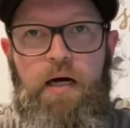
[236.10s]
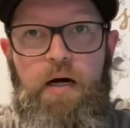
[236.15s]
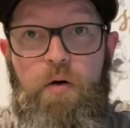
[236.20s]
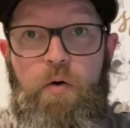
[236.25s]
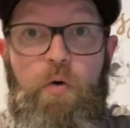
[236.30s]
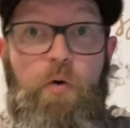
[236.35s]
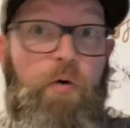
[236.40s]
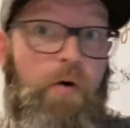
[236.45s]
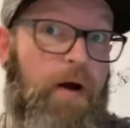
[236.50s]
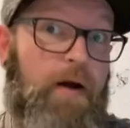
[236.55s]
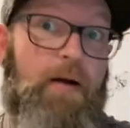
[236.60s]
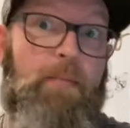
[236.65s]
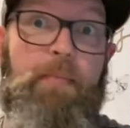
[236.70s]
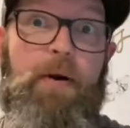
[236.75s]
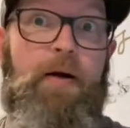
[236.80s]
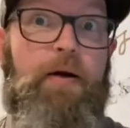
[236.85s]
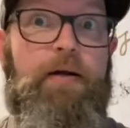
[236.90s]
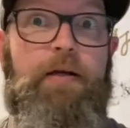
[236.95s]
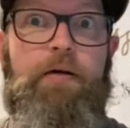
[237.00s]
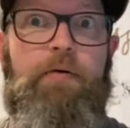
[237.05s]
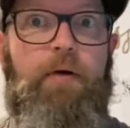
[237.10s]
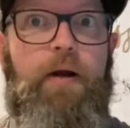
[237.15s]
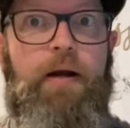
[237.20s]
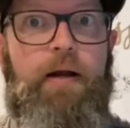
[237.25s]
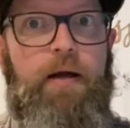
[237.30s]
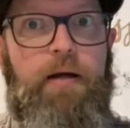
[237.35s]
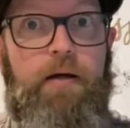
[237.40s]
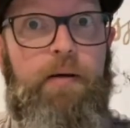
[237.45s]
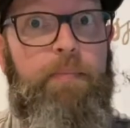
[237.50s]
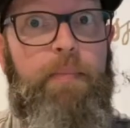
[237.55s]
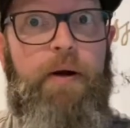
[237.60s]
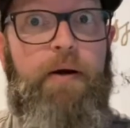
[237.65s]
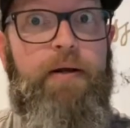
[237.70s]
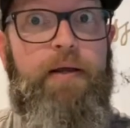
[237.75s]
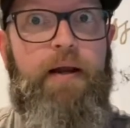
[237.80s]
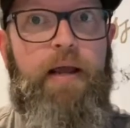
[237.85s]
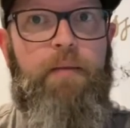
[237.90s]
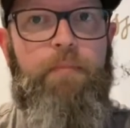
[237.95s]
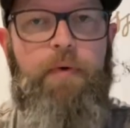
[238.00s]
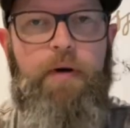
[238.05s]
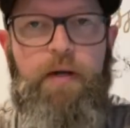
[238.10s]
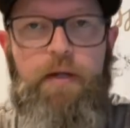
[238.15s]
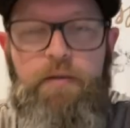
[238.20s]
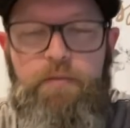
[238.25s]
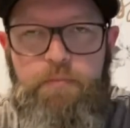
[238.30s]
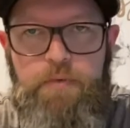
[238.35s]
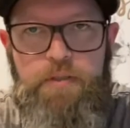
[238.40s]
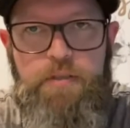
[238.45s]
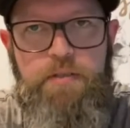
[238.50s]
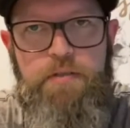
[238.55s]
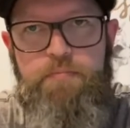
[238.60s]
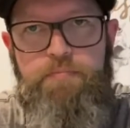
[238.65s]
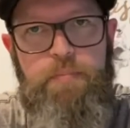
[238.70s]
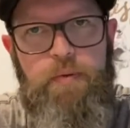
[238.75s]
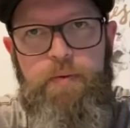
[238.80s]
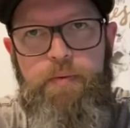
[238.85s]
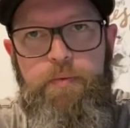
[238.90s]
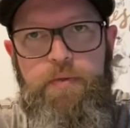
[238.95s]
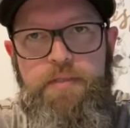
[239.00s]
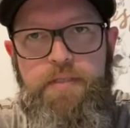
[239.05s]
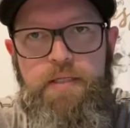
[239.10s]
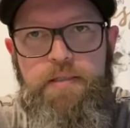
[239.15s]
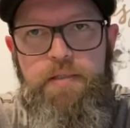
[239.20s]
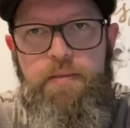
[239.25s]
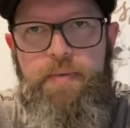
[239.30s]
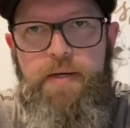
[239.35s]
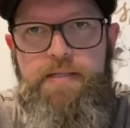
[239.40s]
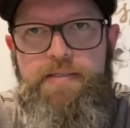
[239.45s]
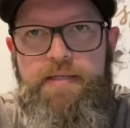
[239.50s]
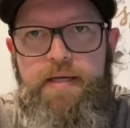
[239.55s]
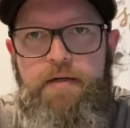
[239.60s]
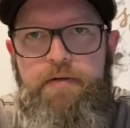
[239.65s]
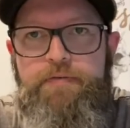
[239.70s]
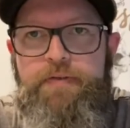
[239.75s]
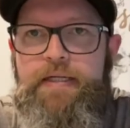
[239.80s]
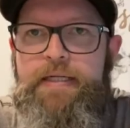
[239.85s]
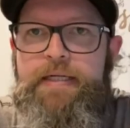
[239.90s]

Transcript: or an American Amber Ale, which is probably what it's actually based out